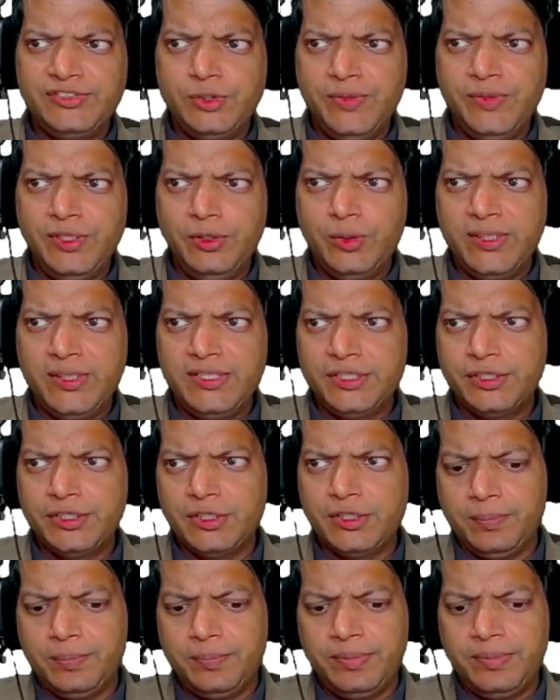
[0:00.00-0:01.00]
So we'll go at the
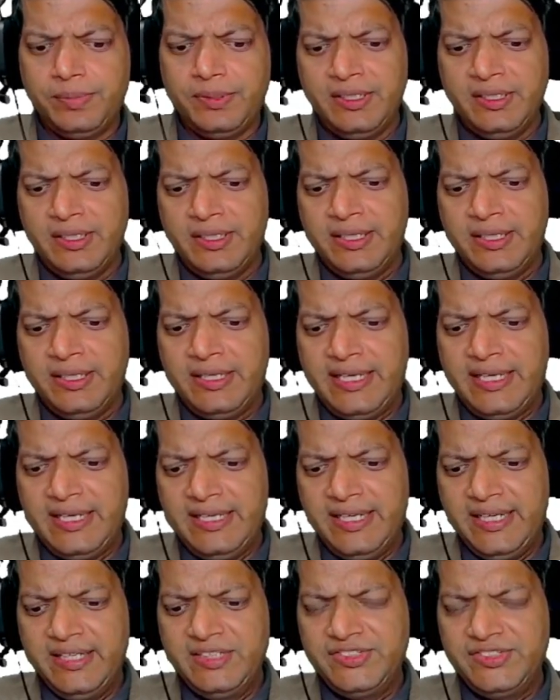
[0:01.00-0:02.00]
top,
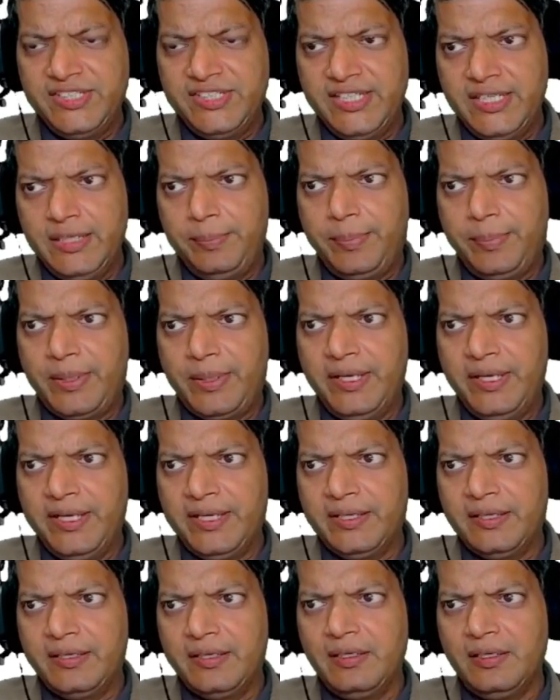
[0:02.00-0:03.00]
and I'll say
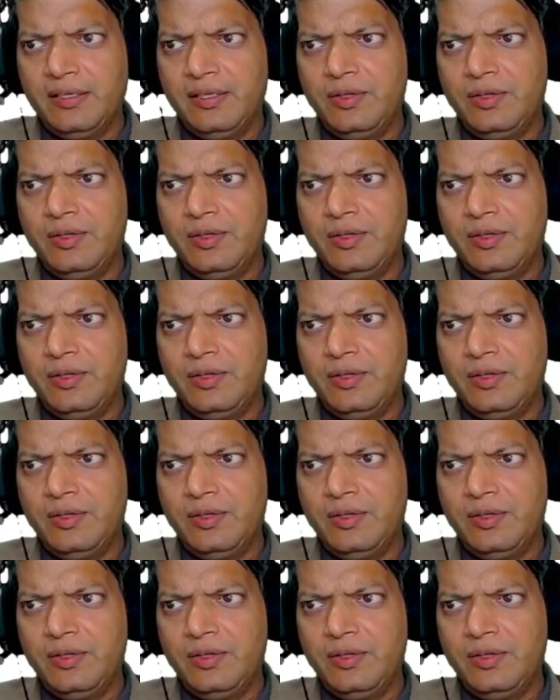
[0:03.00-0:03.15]
public